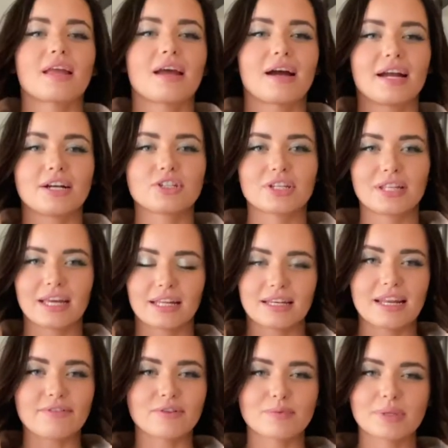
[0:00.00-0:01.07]
I actually like
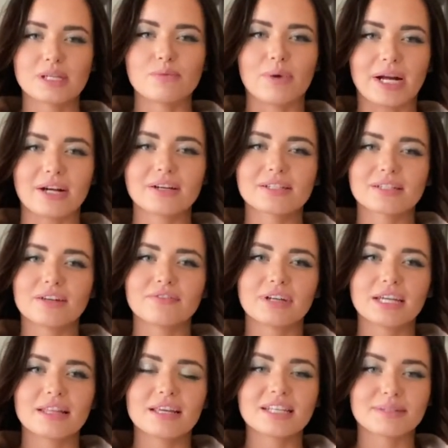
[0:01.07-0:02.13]
never really wear stuff
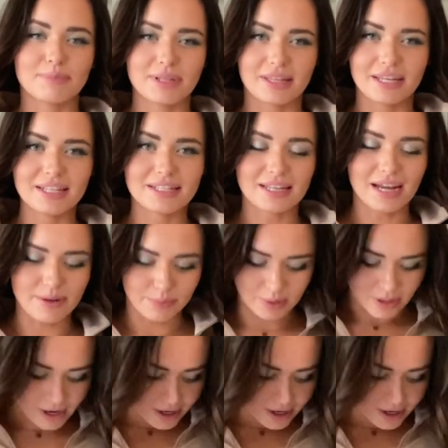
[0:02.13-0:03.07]
like this, but this I will